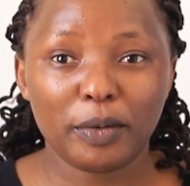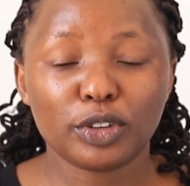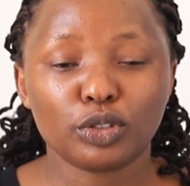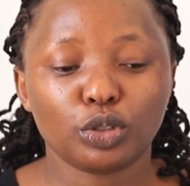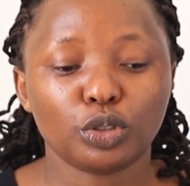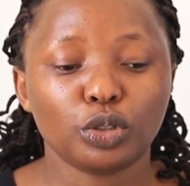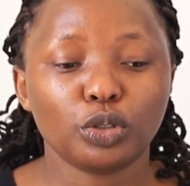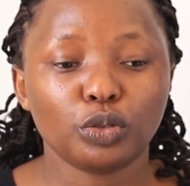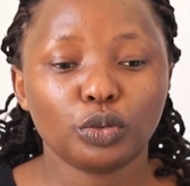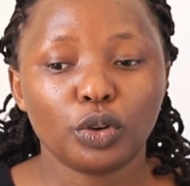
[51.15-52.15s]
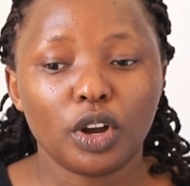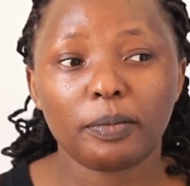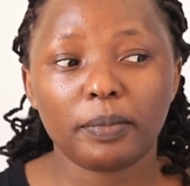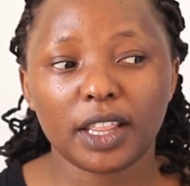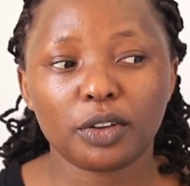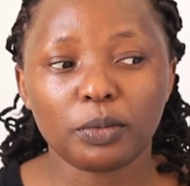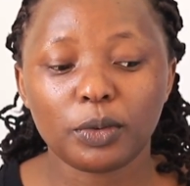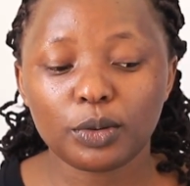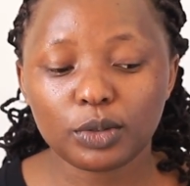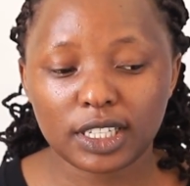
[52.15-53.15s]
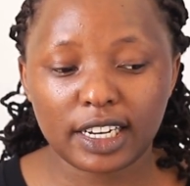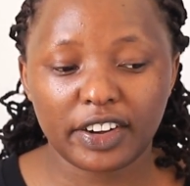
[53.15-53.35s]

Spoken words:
I want to show you how the bathroom looks